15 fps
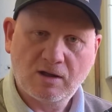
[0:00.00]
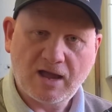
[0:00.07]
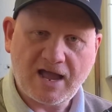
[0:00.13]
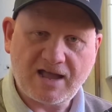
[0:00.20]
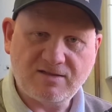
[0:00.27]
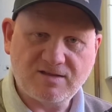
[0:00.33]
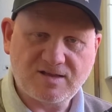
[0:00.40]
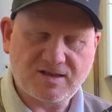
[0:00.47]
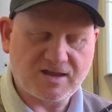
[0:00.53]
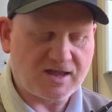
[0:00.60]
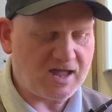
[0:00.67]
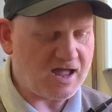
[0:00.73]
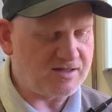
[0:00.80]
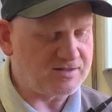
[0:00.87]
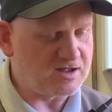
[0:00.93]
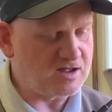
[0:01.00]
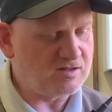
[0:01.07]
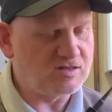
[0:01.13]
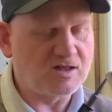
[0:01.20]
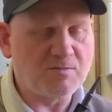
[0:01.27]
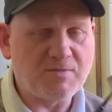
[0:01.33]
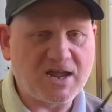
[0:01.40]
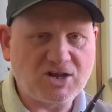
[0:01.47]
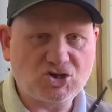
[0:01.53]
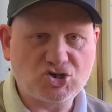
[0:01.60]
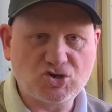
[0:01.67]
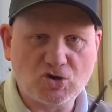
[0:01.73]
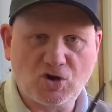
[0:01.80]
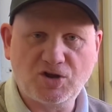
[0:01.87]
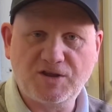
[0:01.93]
ends together to make
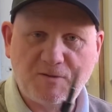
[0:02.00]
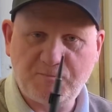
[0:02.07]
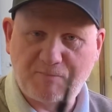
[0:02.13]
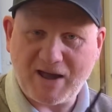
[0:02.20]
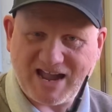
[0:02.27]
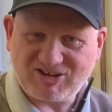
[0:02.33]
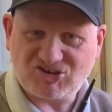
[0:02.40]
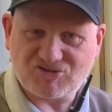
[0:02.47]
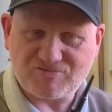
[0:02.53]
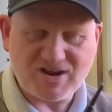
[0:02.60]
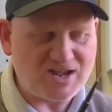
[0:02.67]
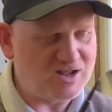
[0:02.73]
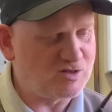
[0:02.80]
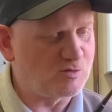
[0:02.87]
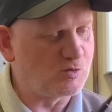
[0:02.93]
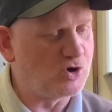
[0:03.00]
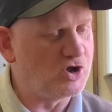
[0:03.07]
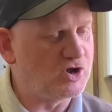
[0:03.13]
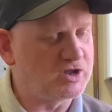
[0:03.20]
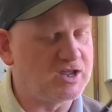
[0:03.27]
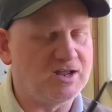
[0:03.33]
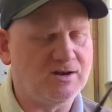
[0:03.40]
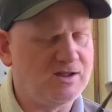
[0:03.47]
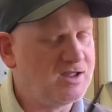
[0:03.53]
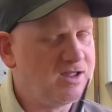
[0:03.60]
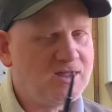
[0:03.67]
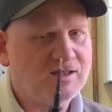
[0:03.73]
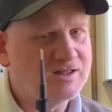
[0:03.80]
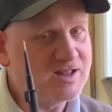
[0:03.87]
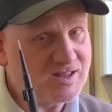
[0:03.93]
sure the battery is working.
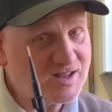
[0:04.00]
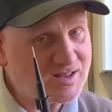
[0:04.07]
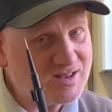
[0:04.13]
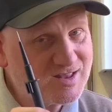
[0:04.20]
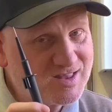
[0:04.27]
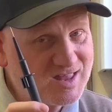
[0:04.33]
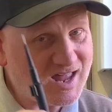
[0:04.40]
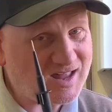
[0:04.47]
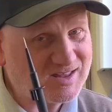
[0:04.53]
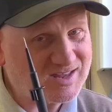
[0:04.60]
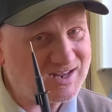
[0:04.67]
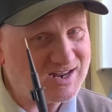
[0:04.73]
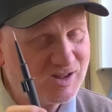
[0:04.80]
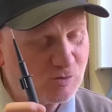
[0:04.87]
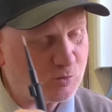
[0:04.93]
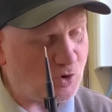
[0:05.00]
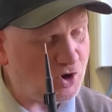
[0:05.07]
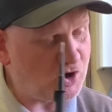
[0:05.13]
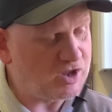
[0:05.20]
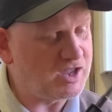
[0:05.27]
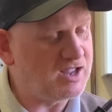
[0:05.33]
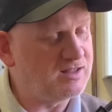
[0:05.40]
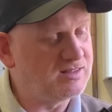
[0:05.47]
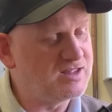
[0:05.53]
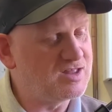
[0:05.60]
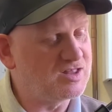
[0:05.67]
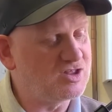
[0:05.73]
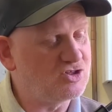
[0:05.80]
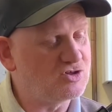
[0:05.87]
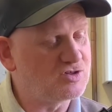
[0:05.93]
This isn't testing it's working,
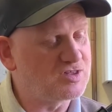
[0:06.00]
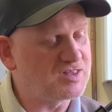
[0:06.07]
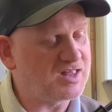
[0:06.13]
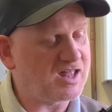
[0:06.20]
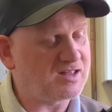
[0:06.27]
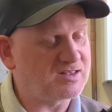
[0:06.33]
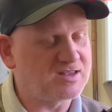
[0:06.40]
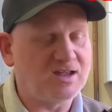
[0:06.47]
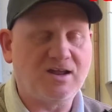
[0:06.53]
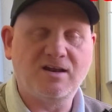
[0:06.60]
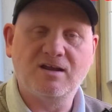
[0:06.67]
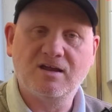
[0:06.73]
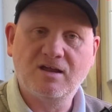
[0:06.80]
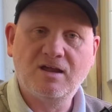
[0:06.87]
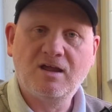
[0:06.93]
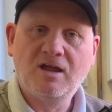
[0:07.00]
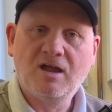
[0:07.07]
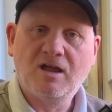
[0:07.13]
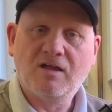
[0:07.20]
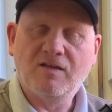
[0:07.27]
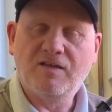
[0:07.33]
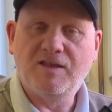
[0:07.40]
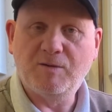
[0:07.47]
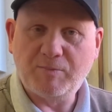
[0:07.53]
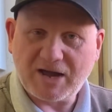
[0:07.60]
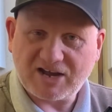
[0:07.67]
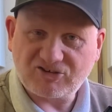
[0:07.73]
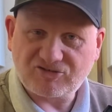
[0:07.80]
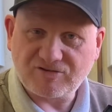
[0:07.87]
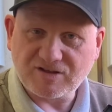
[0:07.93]
this is just testing the
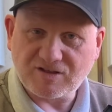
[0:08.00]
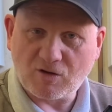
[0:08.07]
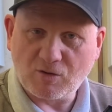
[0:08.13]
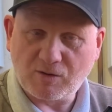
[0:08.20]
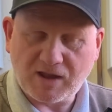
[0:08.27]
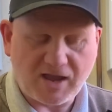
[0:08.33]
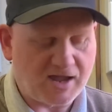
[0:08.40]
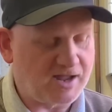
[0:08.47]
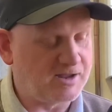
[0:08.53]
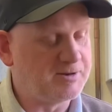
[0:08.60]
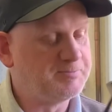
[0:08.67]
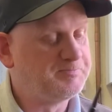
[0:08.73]
battery's okay.